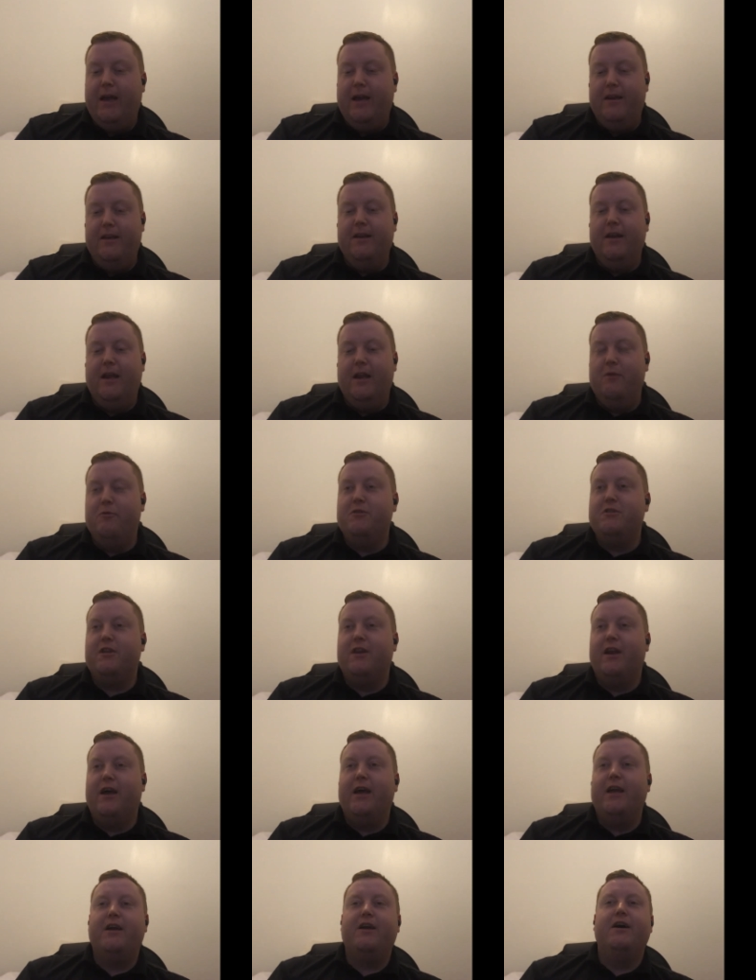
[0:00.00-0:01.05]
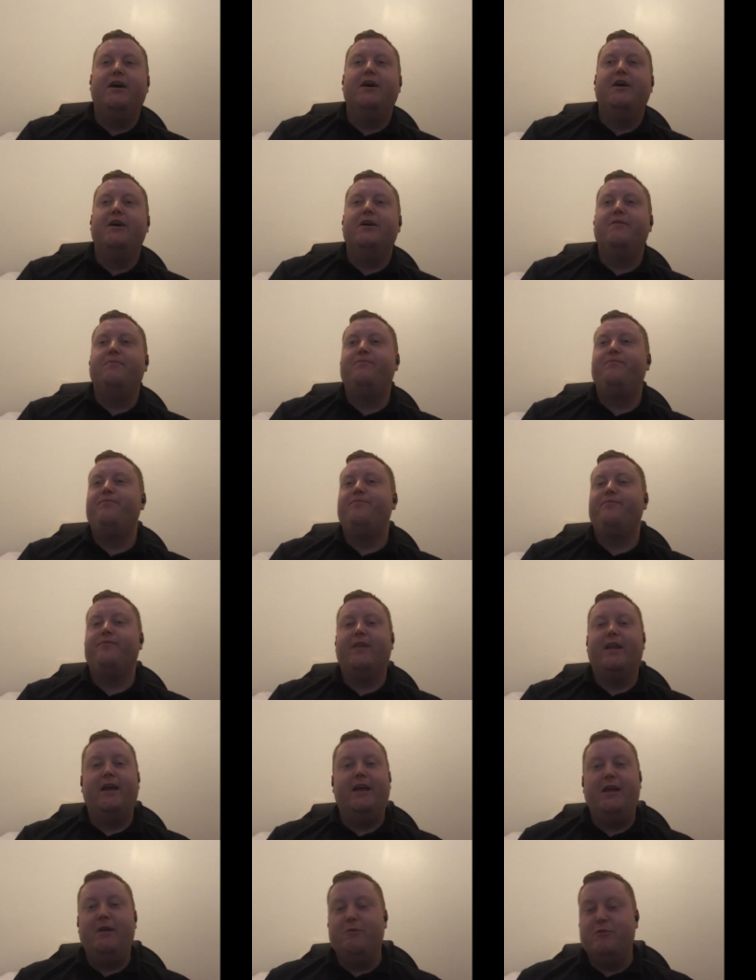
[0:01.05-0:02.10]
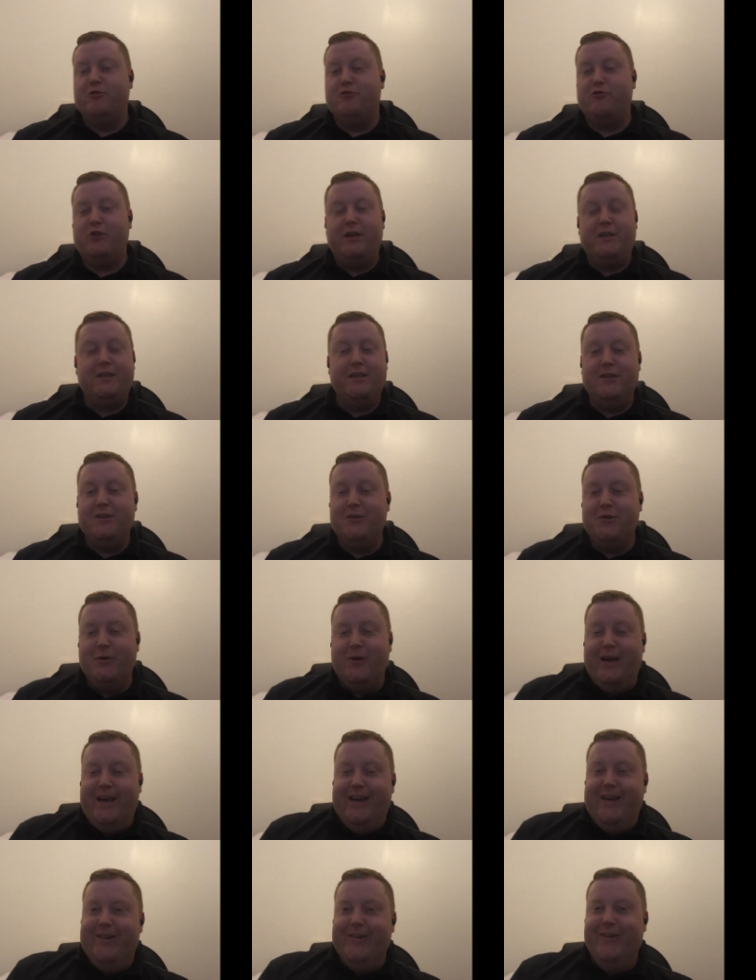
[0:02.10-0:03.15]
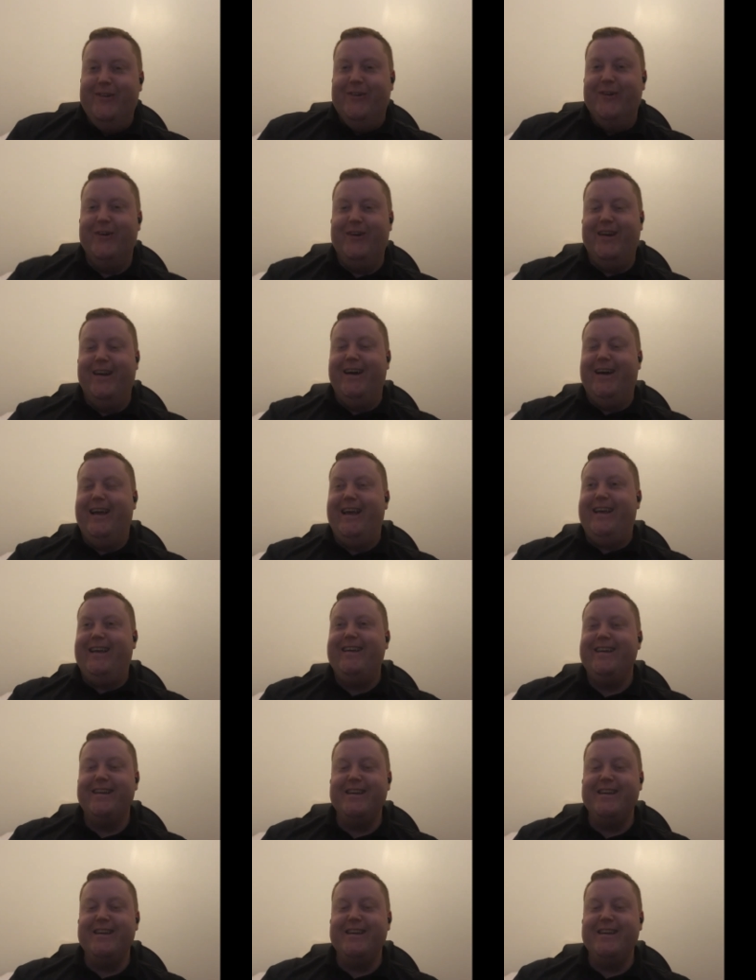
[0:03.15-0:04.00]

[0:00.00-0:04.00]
And it wasn't like he was tricked into it, or like